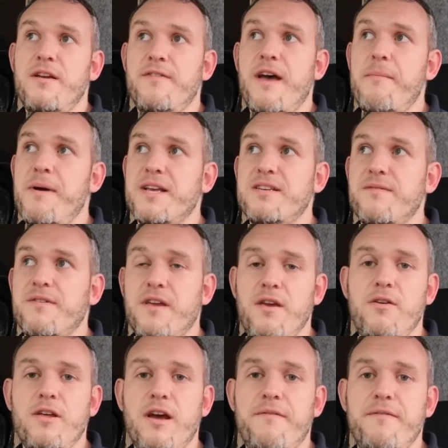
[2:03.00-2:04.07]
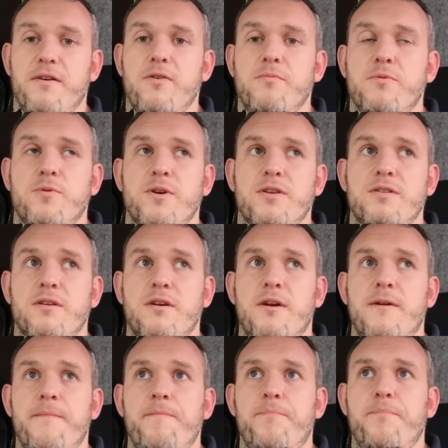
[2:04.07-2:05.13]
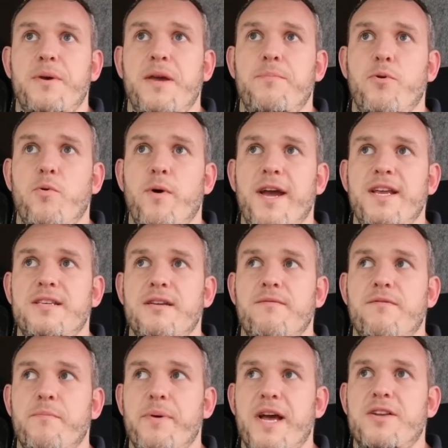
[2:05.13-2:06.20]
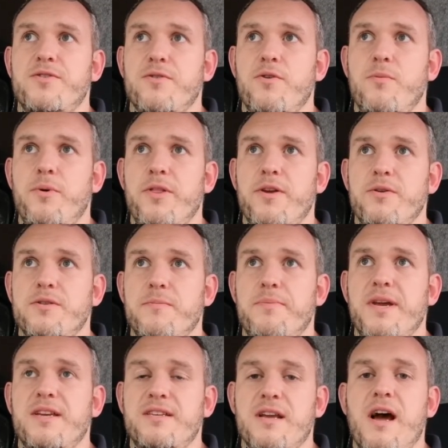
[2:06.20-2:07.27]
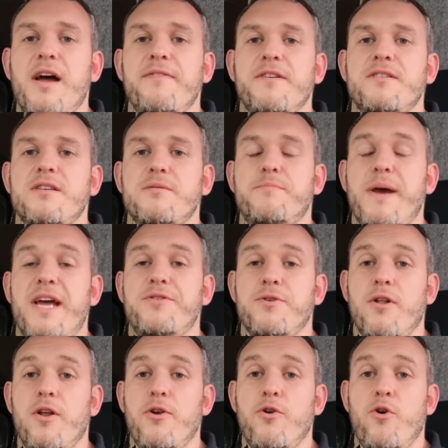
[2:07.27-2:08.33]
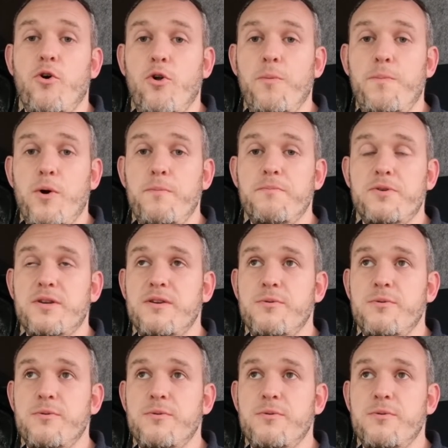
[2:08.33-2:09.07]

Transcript: that massive queue that I filmed was people waiting for petrol, but there was a big sign that says petrol on all pumps.